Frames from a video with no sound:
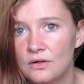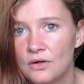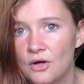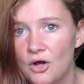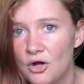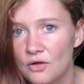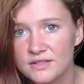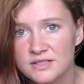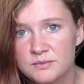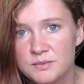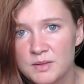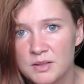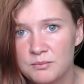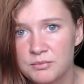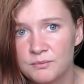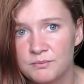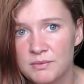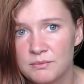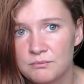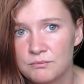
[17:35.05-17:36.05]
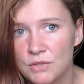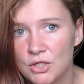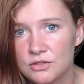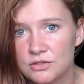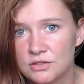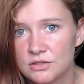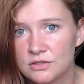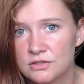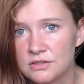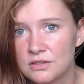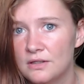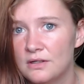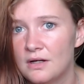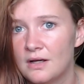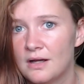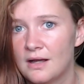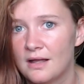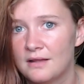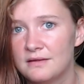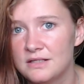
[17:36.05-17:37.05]
All these people had been murdered,
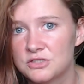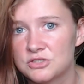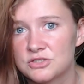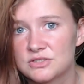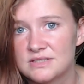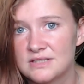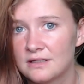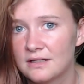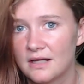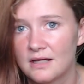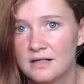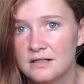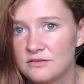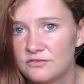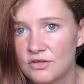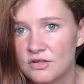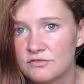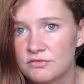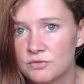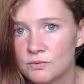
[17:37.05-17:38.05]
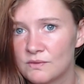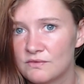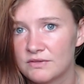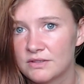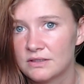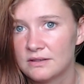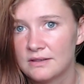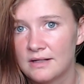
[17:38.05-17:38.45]
and they just didn't get any further with it.